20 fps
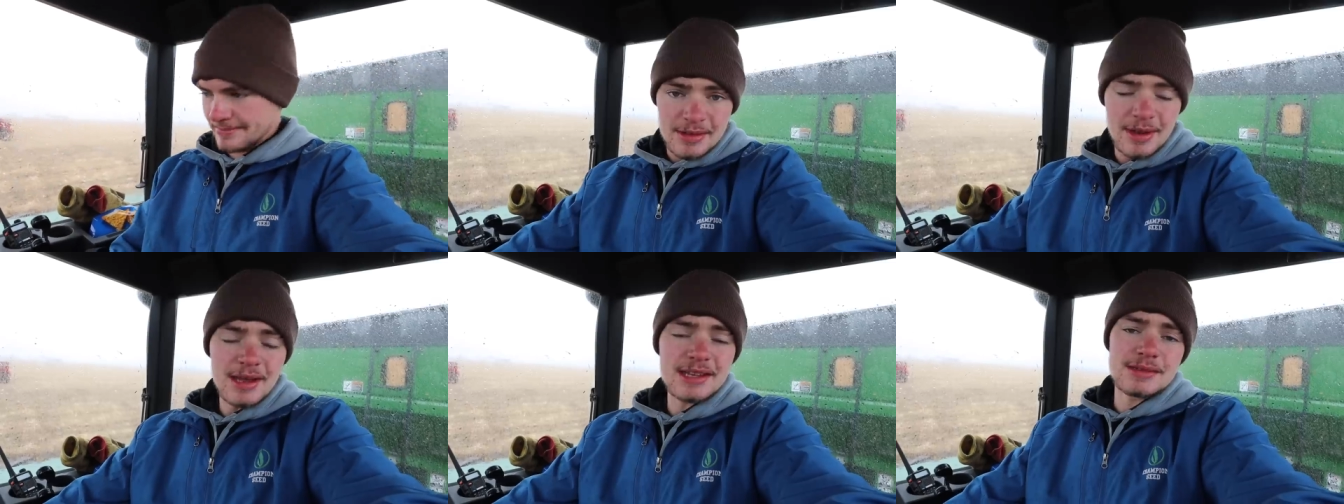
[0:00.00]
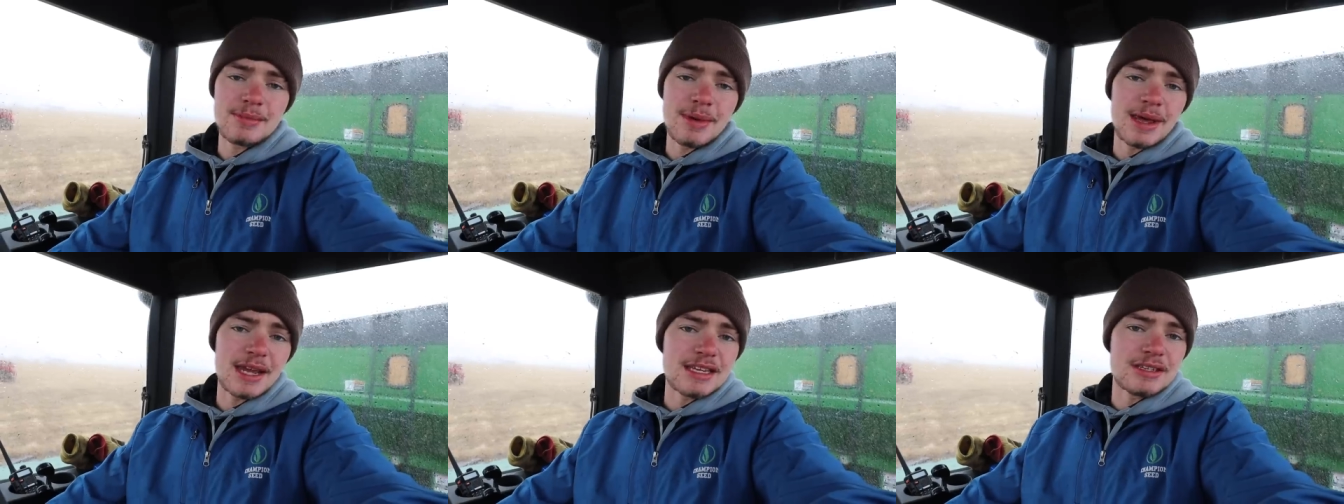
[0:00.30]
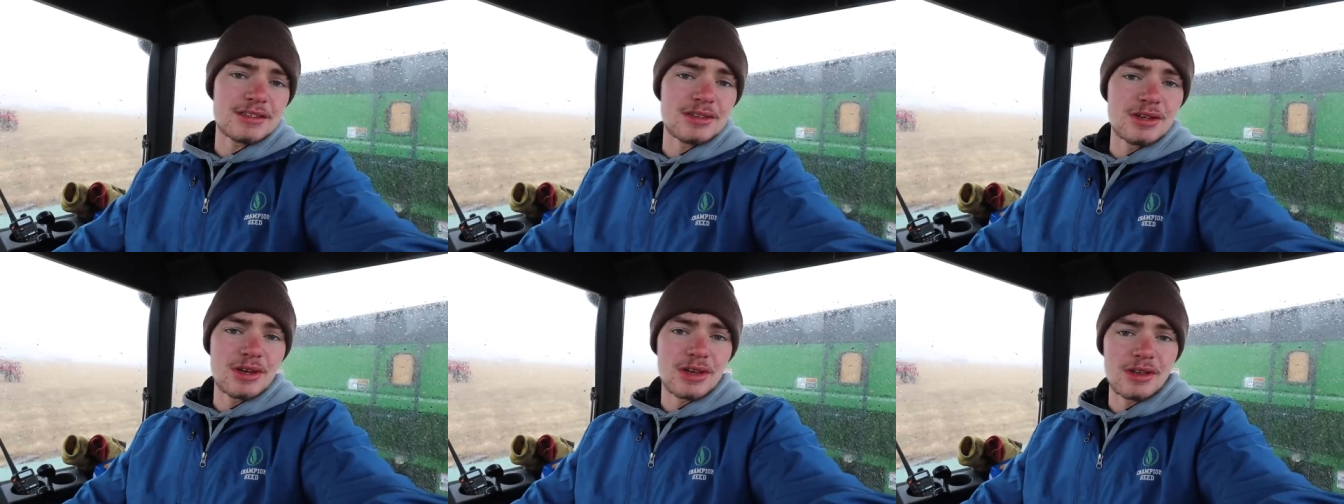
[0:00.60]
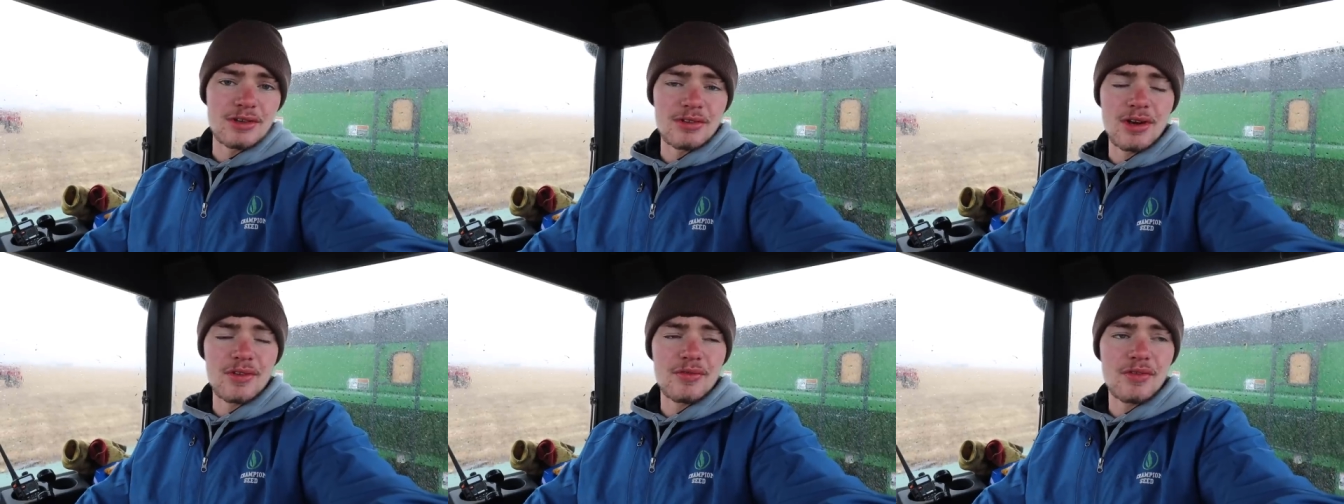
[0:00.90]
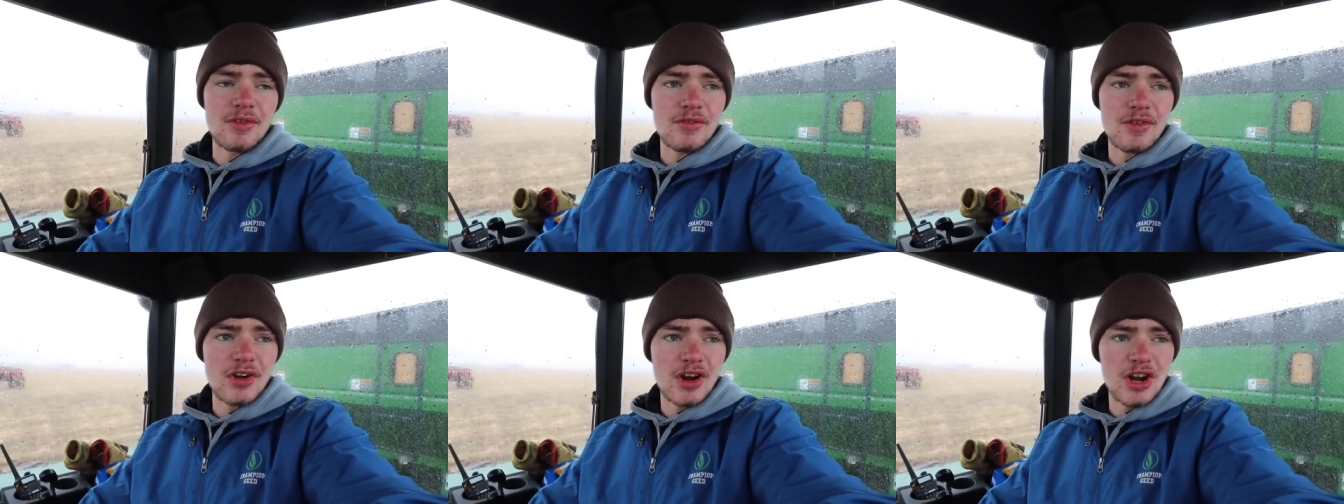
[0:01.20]
doesn't make it so you can run
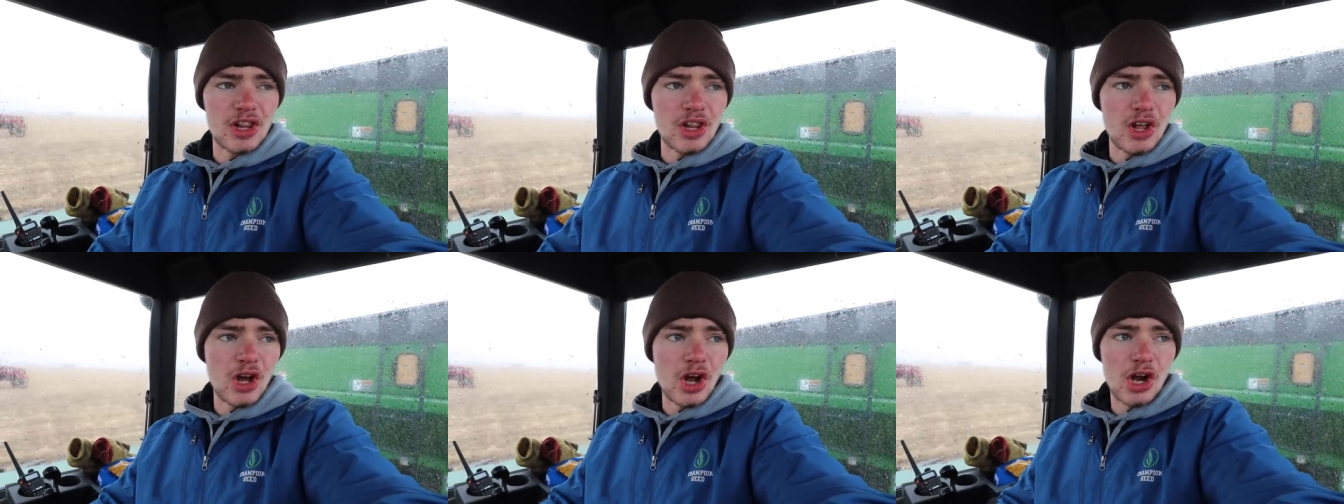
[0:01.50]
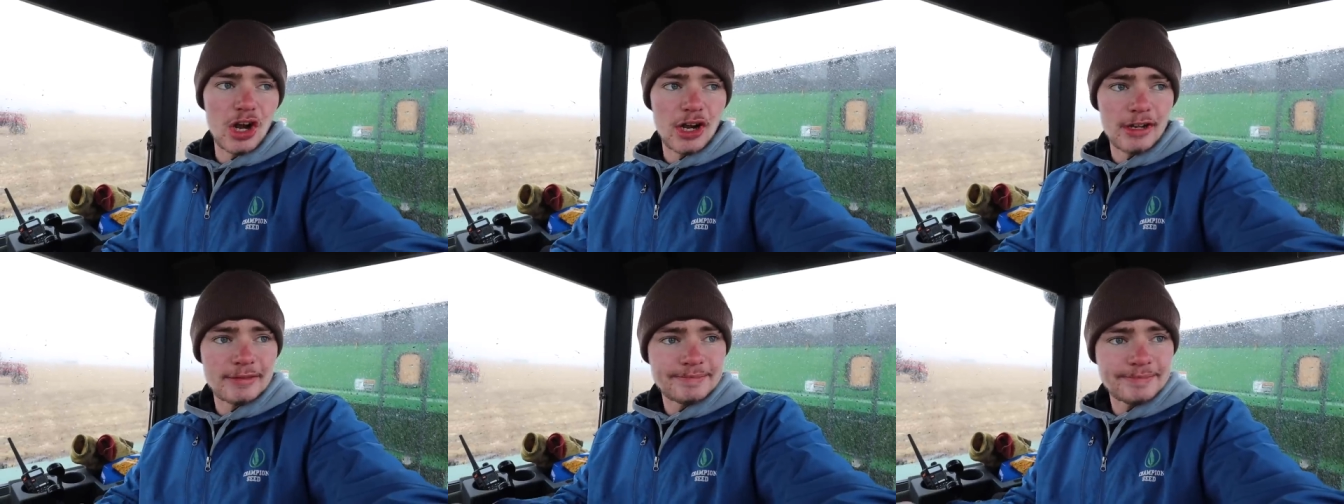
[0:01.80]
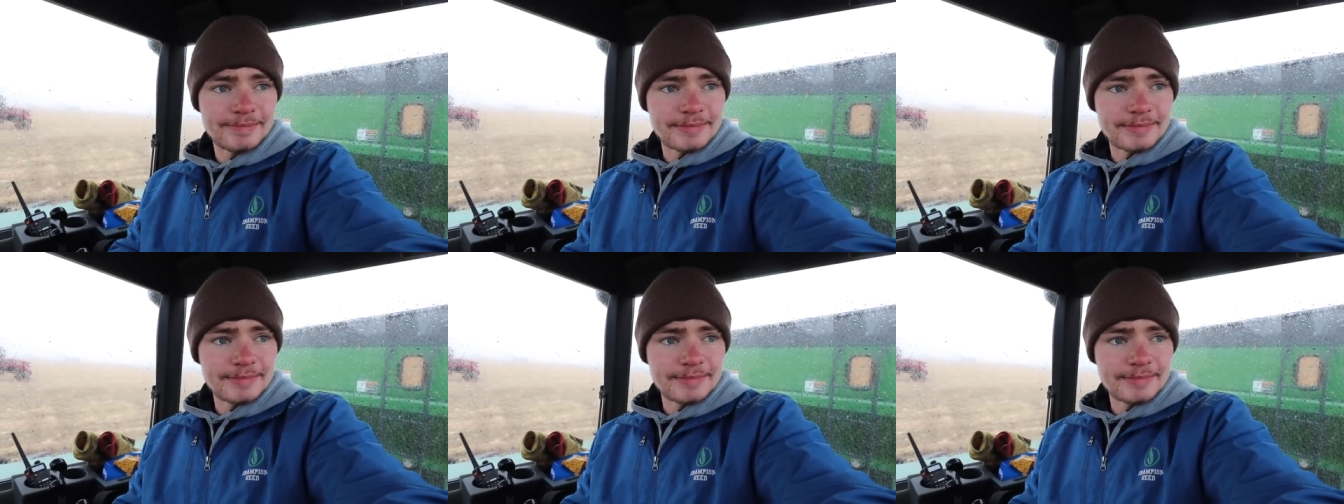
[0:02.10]
for very long.